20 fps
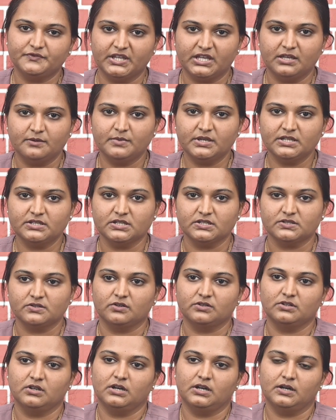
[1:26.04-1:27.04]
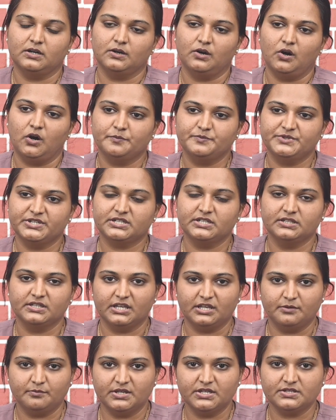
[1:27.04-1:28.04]
images or the object in
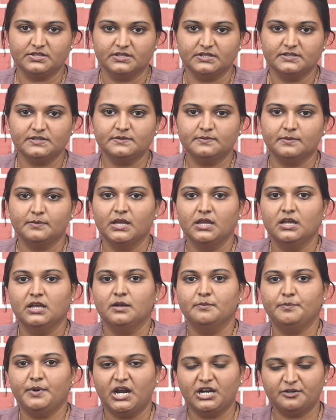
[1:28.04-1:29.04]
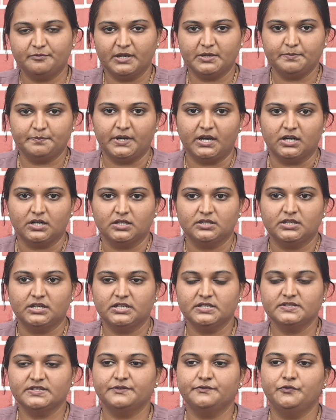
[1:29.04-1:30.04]
the images part by part. That
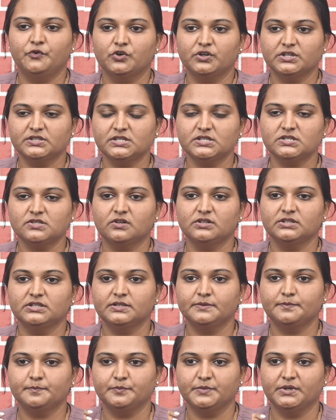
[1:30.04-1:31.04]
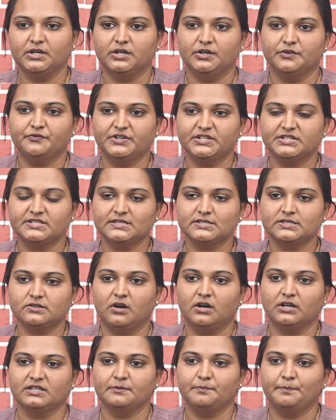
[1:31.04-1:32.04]
is, it focuses on the features
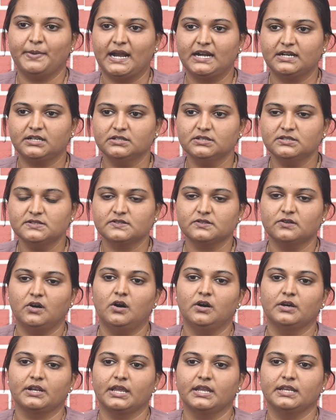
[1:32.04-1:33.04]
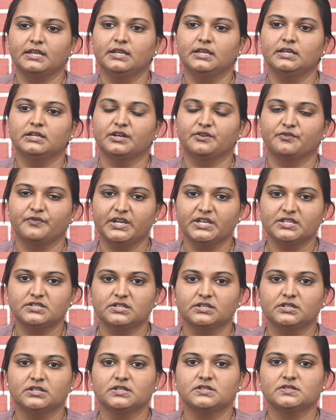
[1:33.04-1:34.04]
or the patterns or any
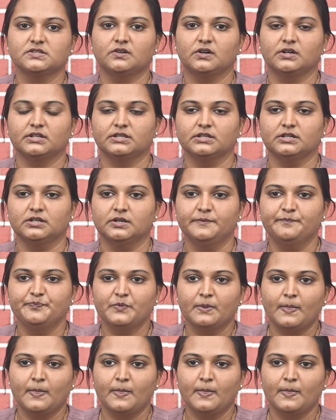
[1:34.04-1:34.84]
curvatures or the